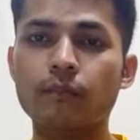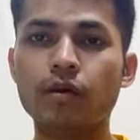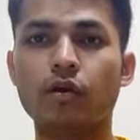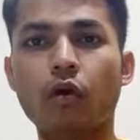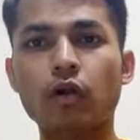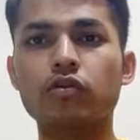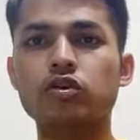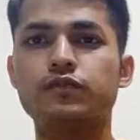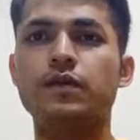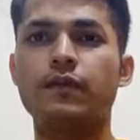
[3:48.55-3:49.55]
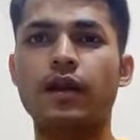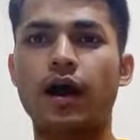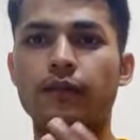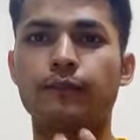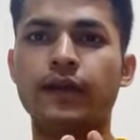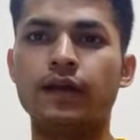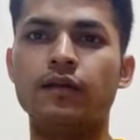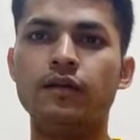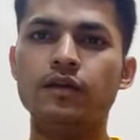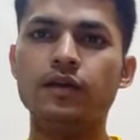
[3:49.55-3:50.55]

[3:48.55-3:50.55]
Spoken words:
but all those people are paid.